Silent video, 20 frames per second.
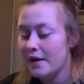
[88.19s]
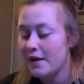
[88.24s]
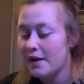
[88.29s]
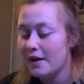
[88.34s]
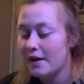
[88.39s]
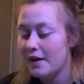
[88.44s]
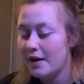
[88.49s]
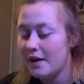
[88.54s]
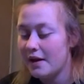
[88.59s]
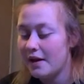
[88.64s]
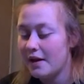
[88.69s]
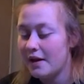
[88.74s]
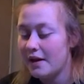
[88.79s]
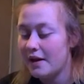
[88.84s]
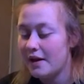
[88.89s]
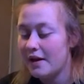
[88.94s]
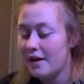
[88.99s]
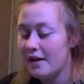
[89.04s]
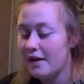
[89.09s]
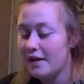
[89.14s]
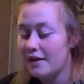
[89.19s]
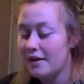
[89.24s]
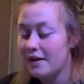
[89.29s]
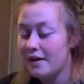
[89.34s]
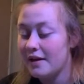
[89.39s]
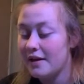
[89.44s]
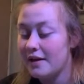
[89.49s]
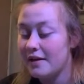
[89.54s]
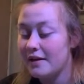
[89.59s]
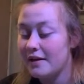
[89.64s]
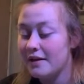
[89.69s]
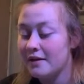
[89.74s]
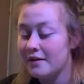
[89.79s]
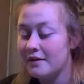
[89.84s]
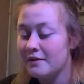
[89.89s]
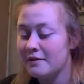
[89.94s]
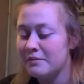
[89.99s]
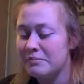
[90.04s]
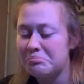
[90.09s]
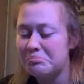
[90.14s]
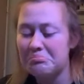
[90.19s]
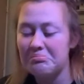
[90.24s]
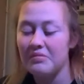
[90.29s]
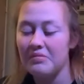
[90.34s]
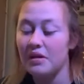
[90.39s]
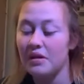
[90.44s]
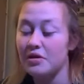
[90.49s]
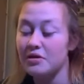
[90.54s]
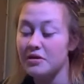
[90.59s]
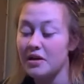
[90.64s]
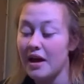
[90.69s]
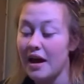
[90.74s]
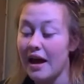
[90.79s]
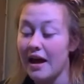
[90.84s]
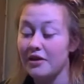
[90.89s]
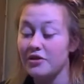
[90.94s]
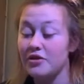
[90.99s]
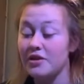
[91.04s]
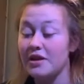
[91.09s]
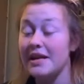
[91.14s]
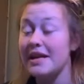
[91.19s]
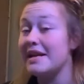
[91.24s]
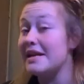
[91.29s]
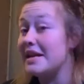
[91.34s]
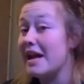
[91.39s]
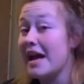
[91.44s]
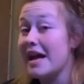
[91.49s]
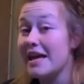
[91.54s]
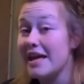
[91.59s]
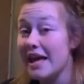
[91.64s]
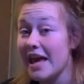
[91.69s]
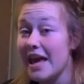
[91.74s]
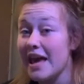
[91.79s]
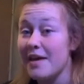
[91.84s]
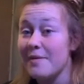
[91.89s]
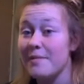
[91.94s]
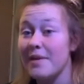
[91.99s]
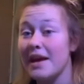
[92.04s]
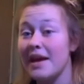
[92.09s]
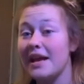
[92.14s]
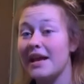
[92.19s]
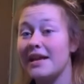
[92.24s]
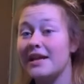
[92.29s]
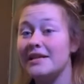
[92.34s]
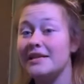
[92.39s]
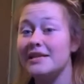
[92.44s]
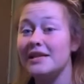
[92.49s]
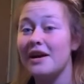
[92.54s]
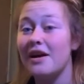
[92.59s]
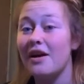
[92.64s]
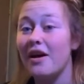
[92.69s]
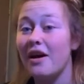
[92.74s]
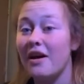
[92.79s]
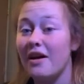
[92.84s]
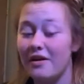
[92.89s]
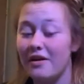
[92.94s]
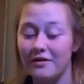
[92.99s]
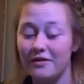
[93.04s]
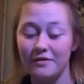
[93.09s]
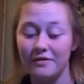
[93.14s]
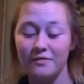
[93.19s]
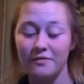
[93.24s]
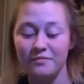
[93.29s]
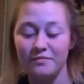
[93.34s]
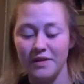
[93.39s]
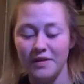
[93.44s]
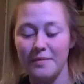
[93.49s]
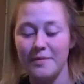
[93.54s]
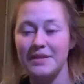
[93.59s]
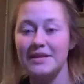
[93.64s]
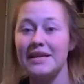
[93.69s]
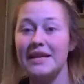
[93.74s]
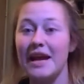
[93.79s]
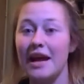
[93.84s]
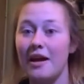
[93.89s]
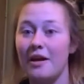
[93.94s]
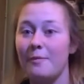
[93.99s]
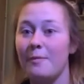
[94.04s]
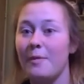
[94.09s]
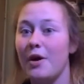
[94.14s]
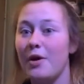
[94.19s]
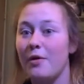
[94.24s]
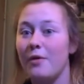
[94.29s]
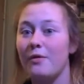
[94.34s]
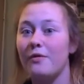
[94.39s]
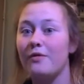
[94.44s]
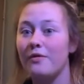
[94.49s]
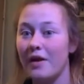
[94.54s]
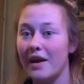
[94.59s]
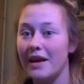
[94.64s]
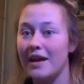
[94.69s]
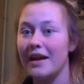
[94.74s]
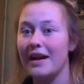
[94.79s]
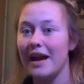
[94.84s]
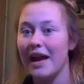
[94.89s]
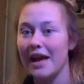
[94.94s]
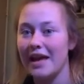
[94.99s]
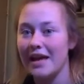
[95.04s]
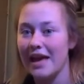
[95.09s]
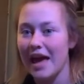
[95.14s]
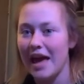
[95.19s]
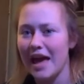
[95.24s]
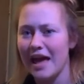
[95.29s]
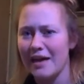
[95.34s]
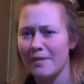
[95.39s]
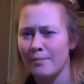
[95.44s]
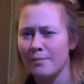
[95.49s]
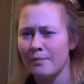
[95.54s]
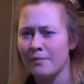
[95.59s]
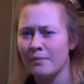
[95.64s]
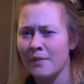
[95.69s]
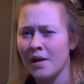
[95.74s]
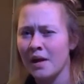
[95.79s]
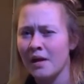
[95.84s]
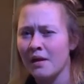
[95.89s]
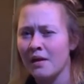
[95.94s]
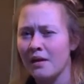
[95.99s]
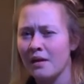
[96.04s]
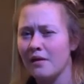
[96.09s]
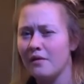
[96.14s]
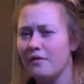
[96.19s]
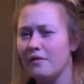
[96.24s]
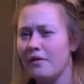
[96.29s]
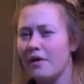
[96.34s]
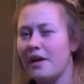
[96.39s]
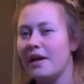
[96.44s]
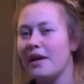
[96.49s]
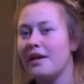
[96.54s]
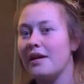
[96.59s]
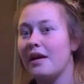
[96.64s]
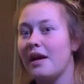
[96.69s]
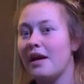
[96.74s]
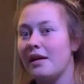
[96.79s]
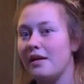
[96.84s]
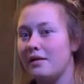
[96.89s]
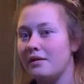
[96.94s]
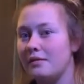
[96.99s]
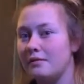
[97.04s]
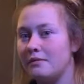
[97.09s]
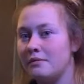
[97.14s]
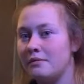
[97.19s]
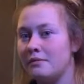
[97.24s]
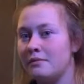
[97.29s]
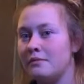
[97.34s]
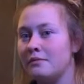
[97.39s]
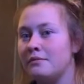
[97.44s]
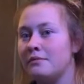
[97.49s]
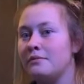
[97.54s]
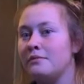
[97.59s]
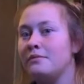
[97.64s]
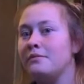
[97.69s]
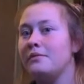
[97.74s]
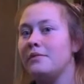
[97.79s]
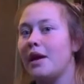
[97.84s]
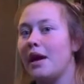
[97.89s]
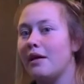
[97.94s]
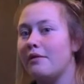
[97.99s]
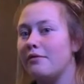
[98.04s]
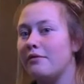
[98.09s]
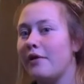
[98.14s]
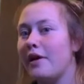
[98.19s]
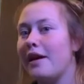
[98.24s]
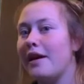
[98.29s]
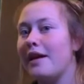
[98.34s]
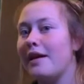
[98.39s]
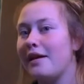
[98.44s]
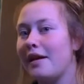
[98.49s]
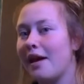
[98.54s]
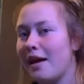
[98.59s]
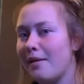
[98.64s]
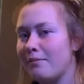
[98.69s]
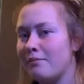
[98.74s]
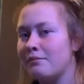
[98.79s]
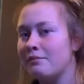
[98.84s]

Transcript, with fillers: Uh, and there's actually a night game and a limited ammo Friday night game. Friday night. Yeah, Friday game.